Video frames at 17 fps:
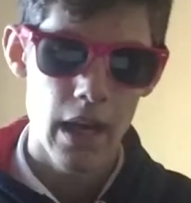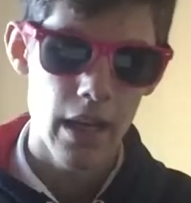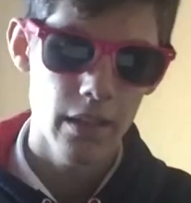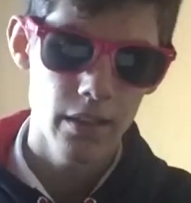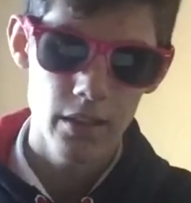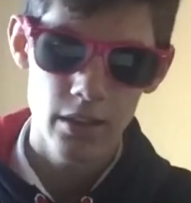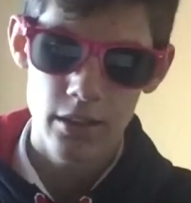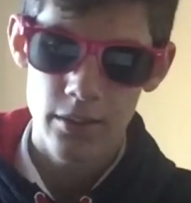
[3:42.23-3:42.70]

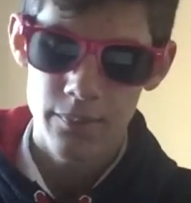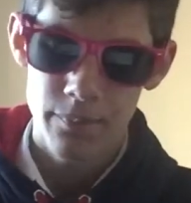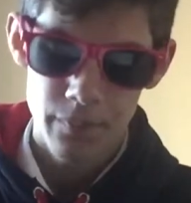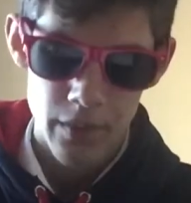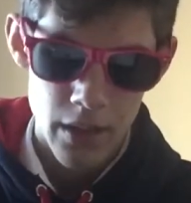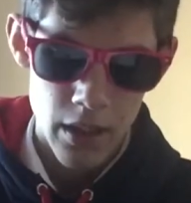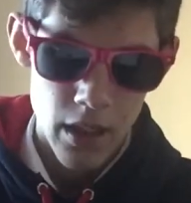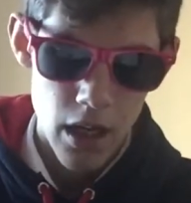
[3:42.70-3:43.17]
And,
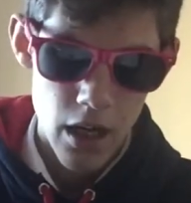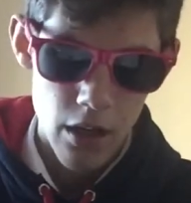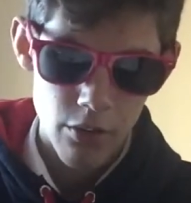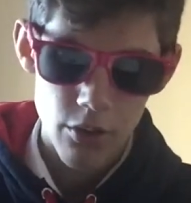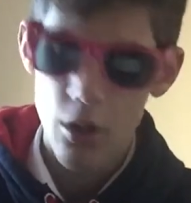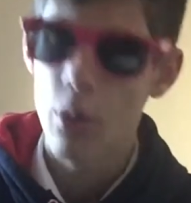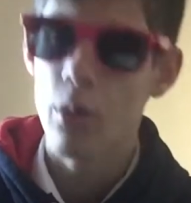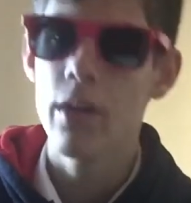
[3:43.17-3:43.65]
oh
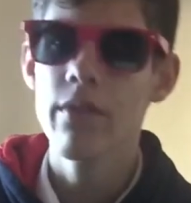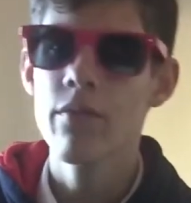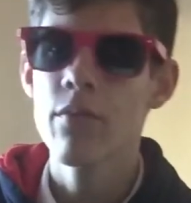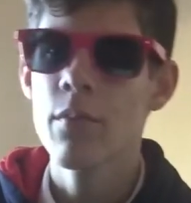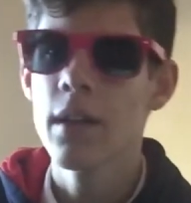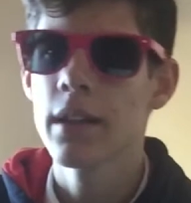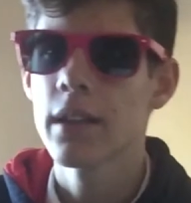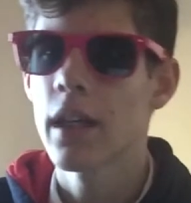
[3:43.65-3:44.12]
no,
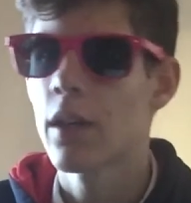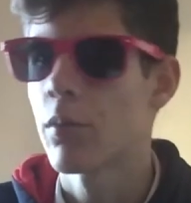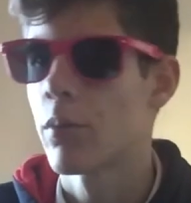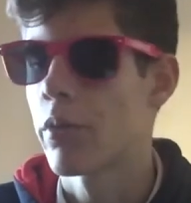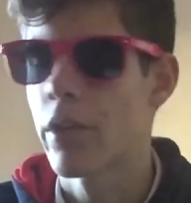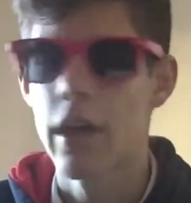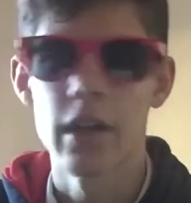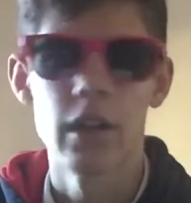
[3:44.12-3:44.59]
even my dad
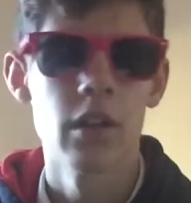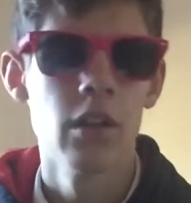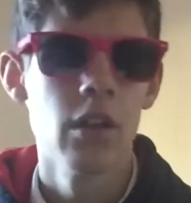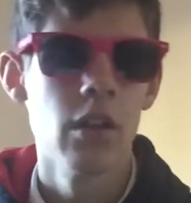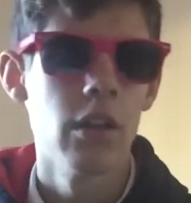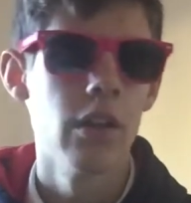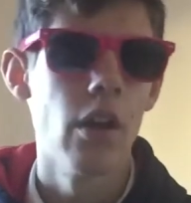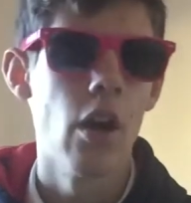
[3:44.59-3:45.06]
was like,
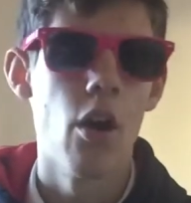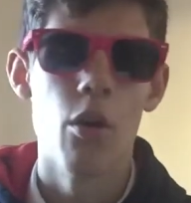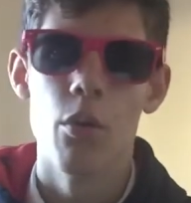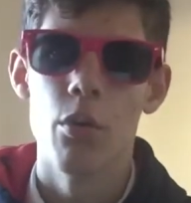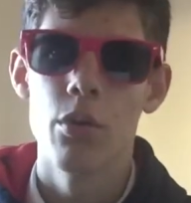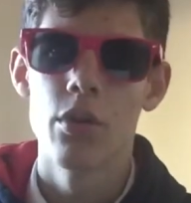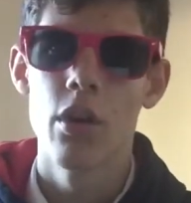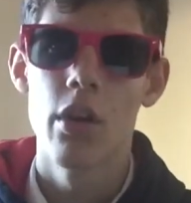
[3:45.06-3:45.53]

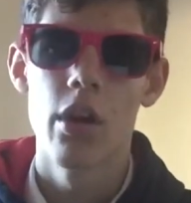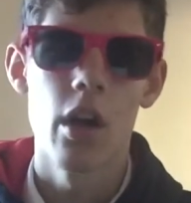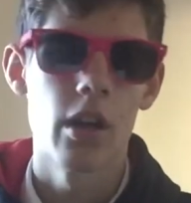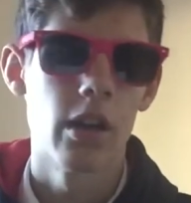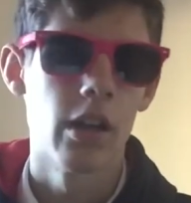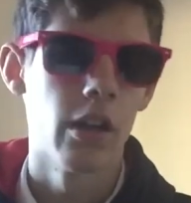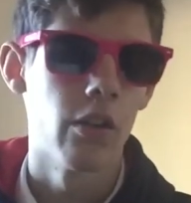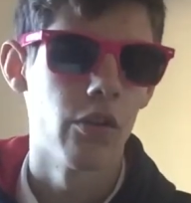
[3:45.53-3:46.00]
"Yo, you're
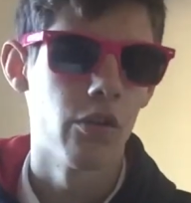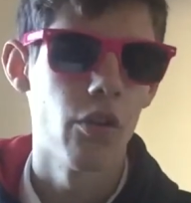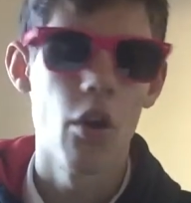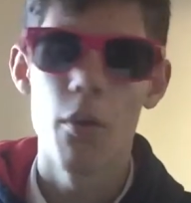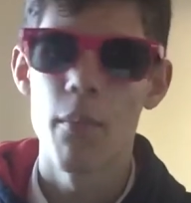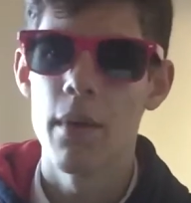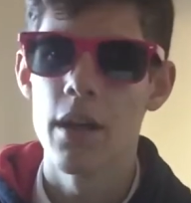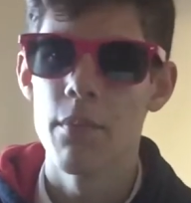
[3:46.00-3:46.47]
lucky, because
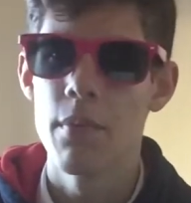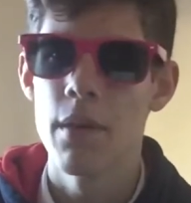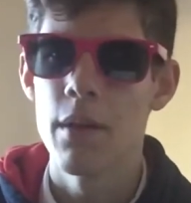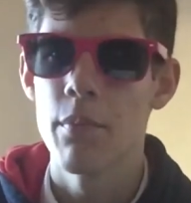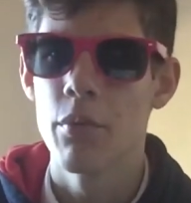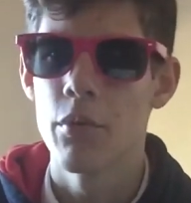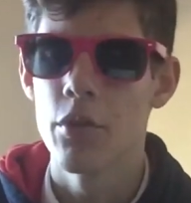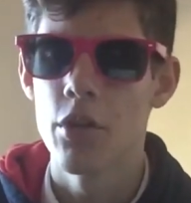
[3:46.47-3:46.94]
not many
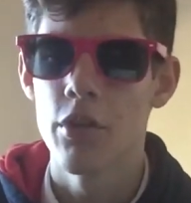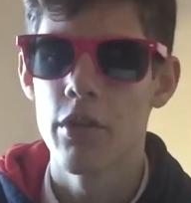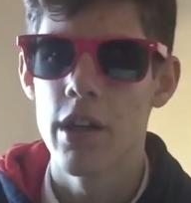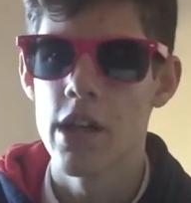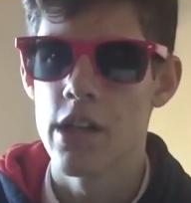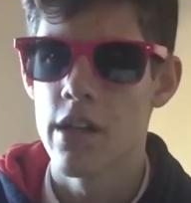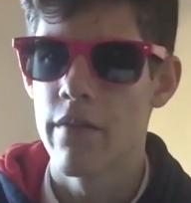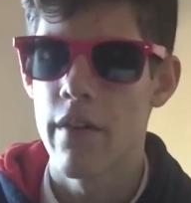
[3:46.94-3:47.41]
people your
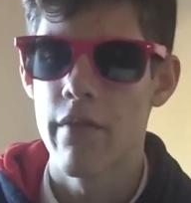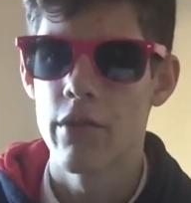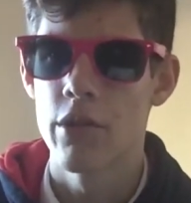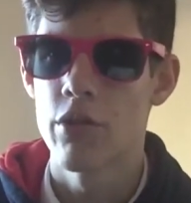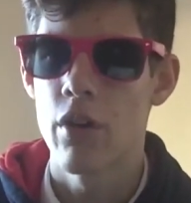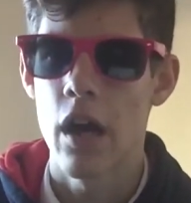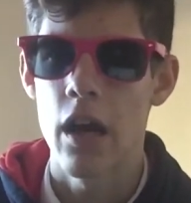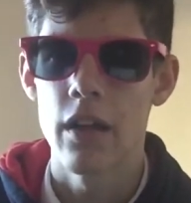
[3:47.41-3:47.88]
age have ever
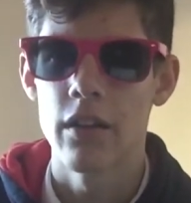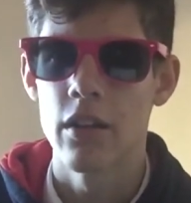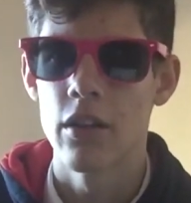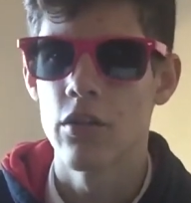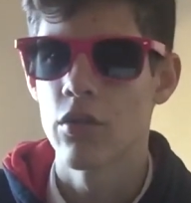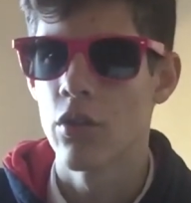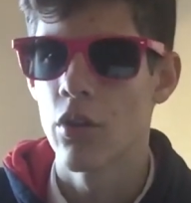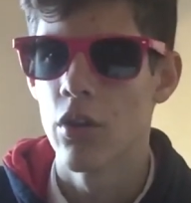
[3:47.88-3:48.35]
tried
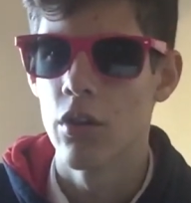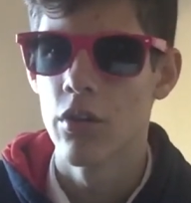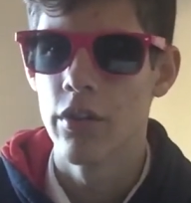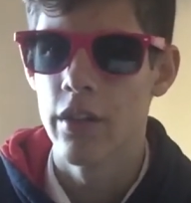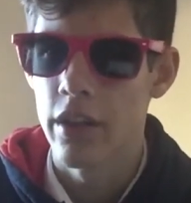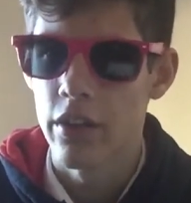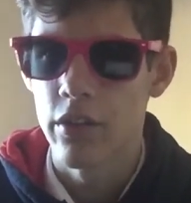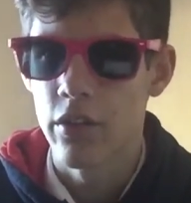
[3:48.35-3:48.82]
this sort of,
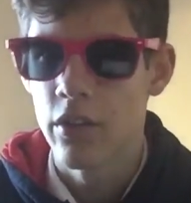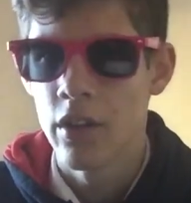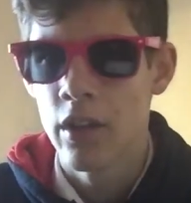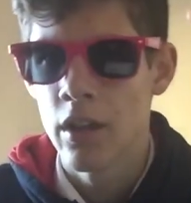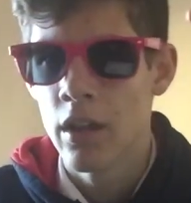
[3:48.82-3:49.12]
this,